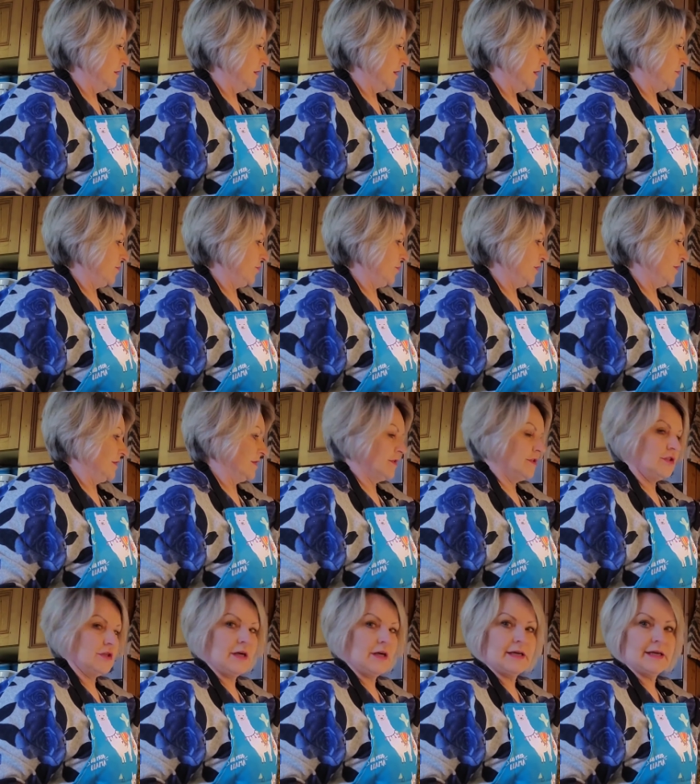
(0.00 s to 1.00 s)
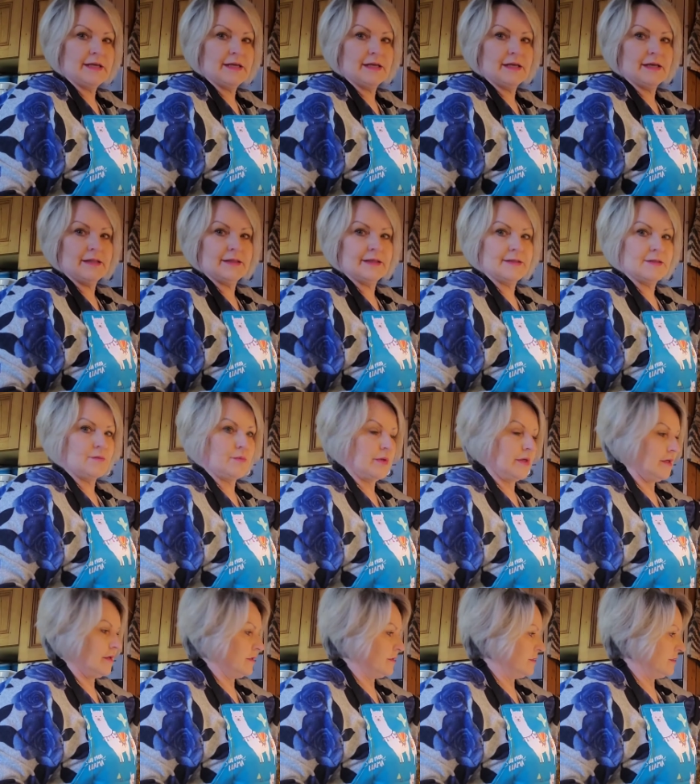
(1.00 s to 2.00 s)
I'm putting this jug in like this
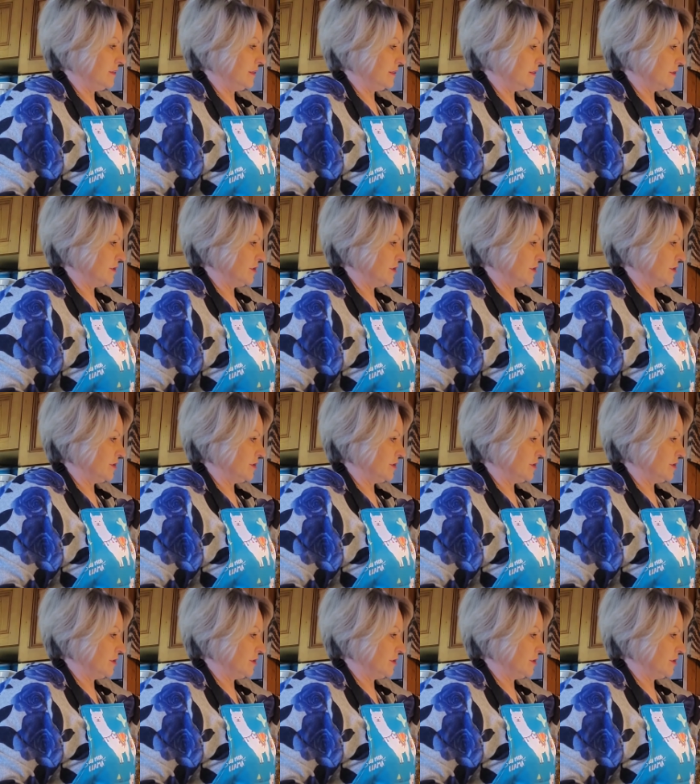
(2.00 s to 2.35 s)
because this